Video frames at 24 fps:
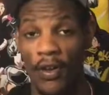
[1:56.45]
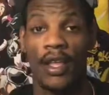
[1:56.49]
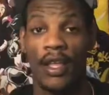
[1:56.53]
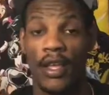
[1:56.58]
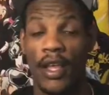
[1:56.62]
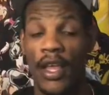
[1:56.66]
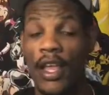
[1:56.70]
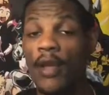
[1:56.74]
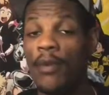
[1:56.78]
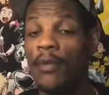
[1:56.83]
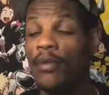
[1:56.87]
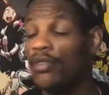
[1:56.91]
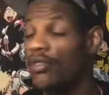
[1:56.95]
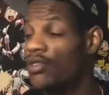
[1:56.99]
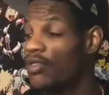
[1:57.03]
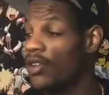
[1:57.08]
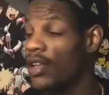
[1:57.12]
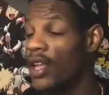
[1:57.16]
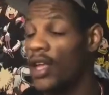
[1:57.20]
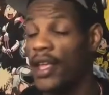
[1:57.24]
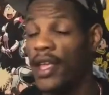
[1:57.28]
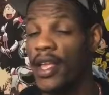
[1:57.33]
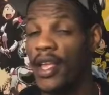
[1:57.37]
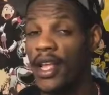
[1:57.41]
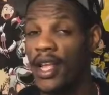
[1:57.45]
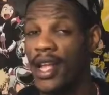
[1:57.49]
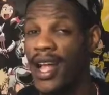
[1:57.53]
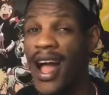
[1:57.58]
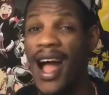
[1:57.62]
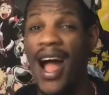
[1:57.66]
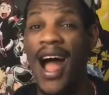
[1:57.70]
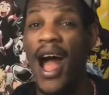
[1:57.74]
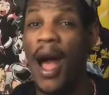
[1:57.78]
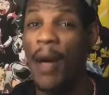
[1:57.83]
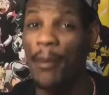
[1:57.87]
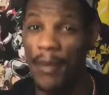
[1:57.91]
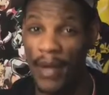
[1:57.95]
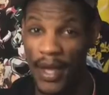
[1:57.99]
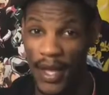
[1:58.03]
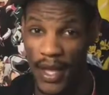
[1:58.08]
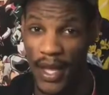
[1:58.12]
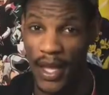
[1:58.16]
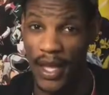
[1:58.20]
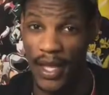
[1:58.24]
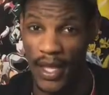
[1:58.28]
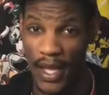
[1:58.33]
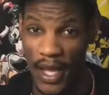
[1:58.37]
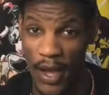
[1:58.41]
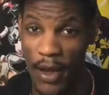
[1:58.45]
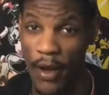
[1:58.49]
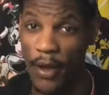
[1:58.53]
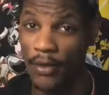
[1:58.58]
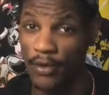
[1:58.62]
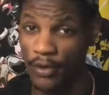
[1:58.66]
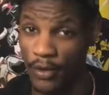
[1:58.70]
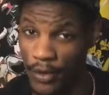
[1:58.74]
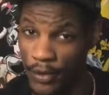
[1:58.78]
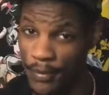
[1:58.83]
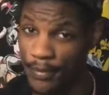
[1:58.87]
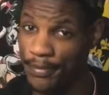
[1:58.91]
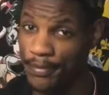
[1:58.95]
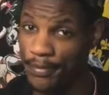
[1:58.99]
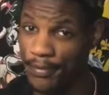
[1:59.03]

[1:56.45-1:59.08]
Like, he was a comic character,